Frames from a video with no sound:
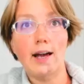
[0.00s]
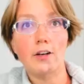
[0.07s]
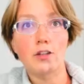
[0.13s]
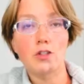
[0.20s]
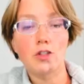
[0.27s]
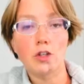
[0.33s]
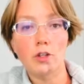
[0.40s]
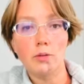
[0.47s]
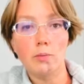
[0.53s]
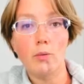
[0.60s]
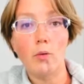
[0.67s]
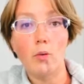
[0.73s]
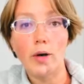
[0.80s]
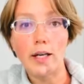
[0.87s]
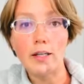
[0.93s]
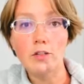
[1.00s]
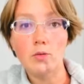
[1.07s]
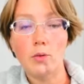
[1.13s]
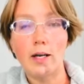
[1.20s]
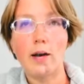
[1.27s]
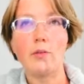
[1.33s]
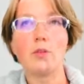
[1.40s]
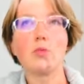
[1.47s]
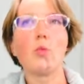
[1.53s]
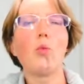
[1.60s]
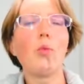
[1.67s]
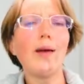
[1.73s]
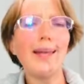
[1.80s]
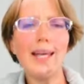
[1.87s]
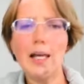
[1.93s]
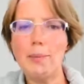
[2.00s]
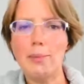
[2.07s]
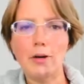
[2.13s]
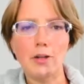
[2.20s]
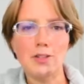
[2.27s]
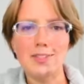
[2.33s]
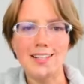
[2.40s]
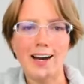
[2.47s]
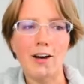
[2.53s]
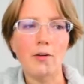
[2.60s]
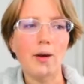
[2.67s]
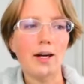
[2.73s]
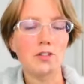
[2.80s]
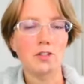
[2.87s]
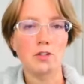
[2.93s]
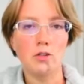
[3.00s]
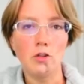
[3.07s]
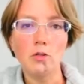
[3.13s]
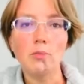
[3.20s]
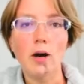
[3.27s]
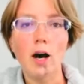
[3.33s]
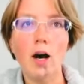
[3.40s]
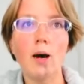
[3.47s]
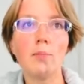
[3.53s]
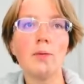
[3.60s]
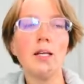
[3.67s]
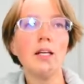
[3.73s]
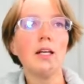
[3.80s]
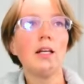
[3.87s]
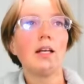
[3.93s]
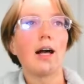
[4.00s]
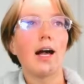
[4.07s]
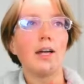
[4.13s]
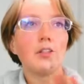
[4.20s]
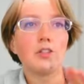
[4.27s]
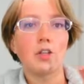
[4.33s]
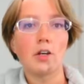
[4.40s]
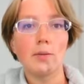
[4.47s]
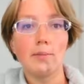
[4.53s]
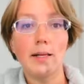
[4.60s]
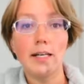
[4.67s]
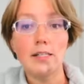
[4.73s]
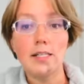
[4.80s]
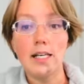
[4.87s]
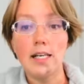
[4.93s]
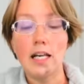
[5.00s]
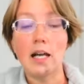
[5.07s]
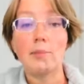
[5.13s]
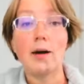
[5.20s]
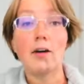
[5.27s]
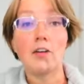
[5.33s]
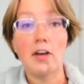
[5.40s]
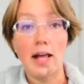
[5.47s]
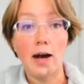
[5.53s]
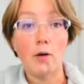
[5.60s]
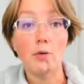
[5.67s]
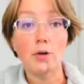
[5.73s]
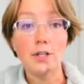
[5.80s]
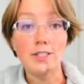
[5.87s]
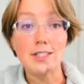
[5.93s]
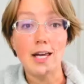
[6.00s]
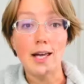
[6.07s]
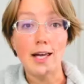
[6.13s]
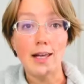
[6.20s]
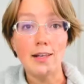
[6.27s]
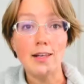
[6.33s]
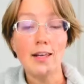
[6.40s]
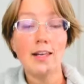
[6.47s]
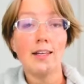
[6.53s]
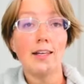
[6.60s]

a certain point when I was way burnt out as a new mom, I started meditating about an hour a day.